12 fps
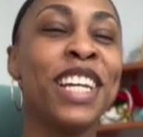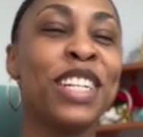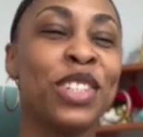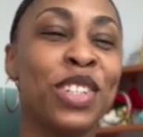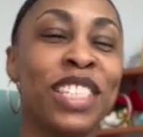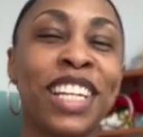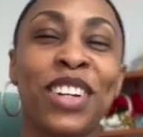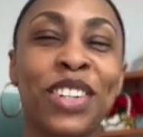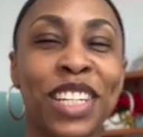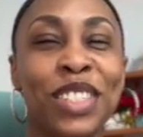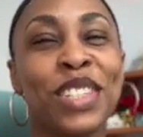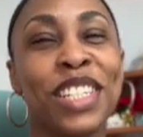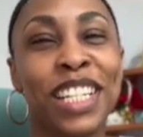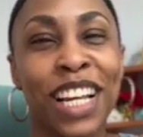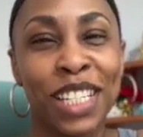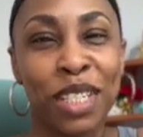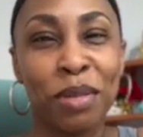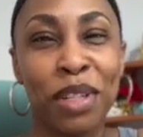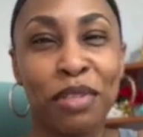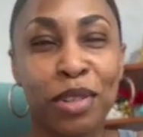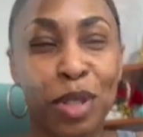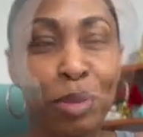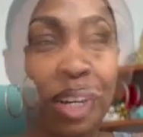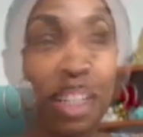So I was like, okay, so this has to be the
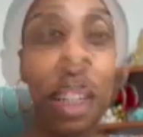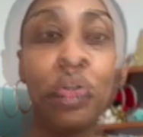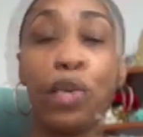first project.